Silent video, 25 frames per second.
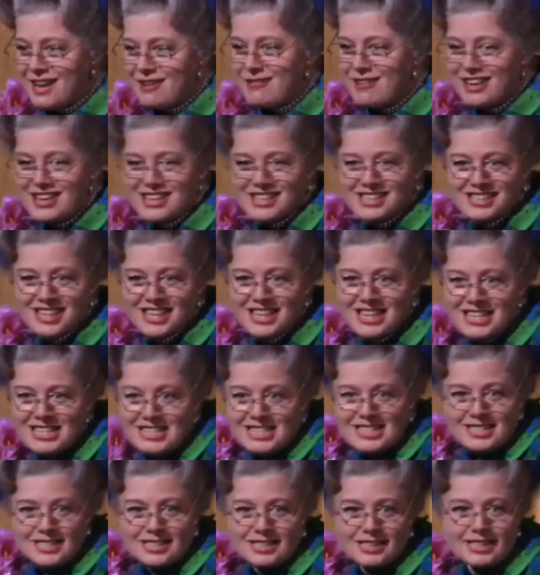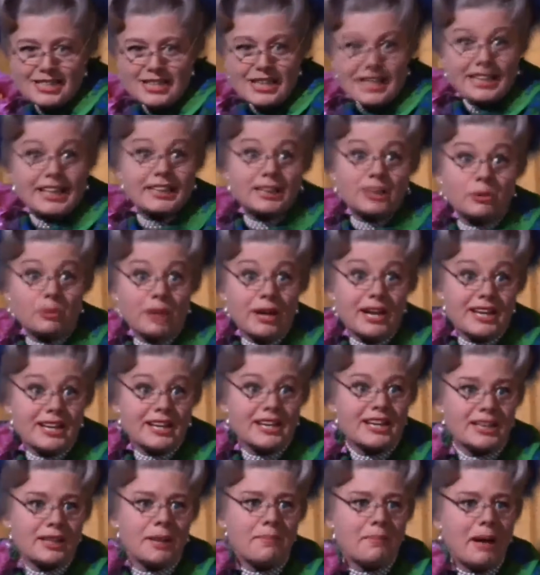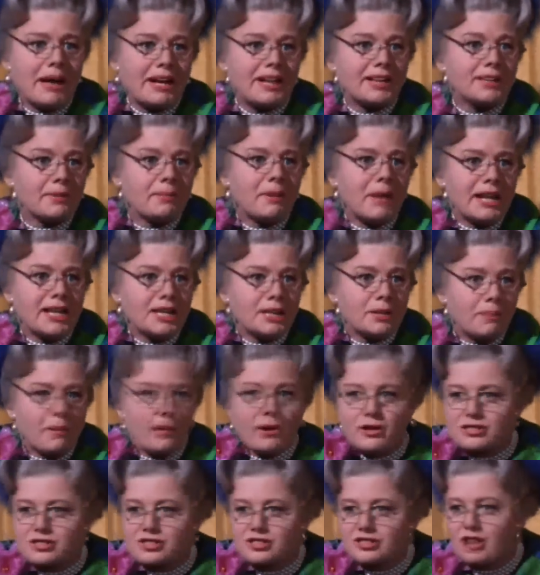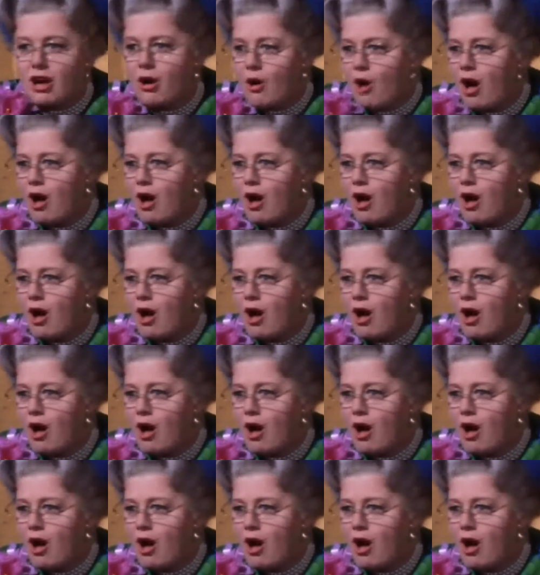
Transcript: The earrings. Get the ring, and the money, the money in the purse. Go